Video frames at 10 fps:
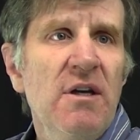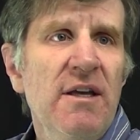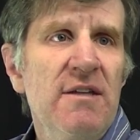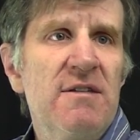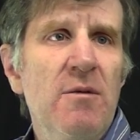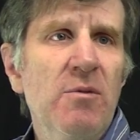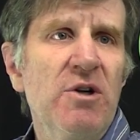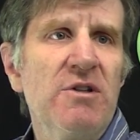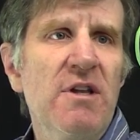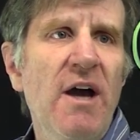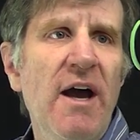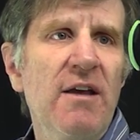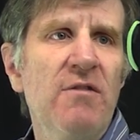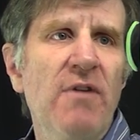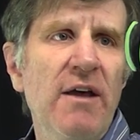is similar to the
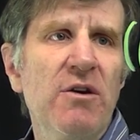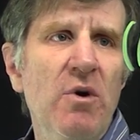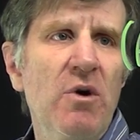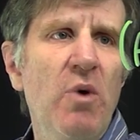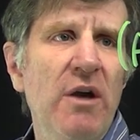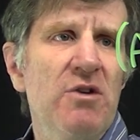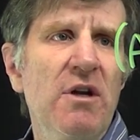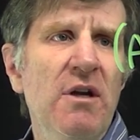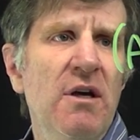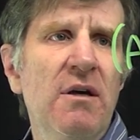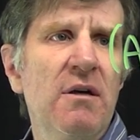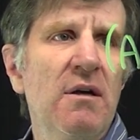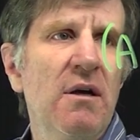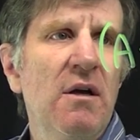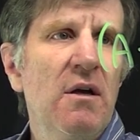eigenvalue equation,
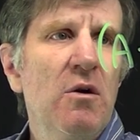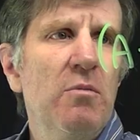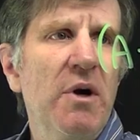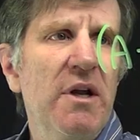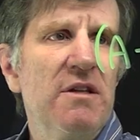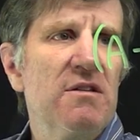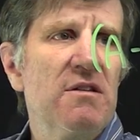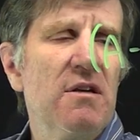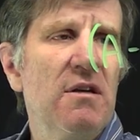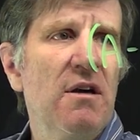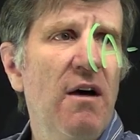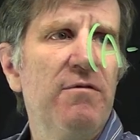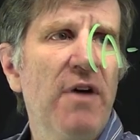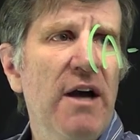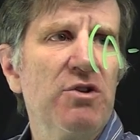but it's a
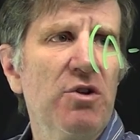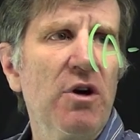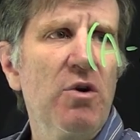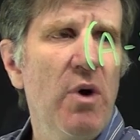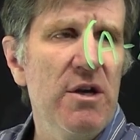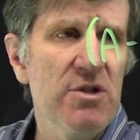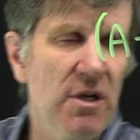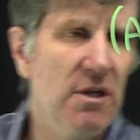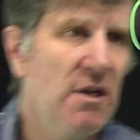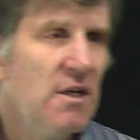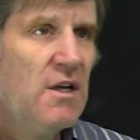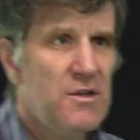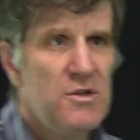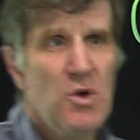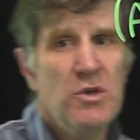vector equation.
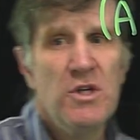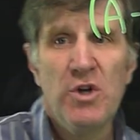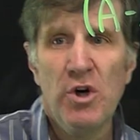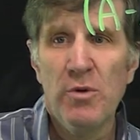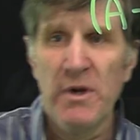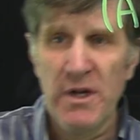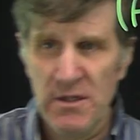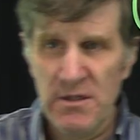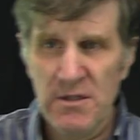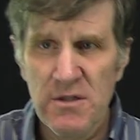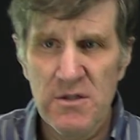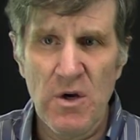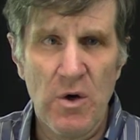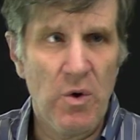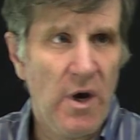There's no determinant,
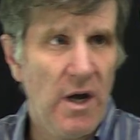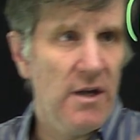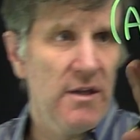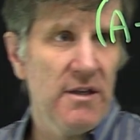so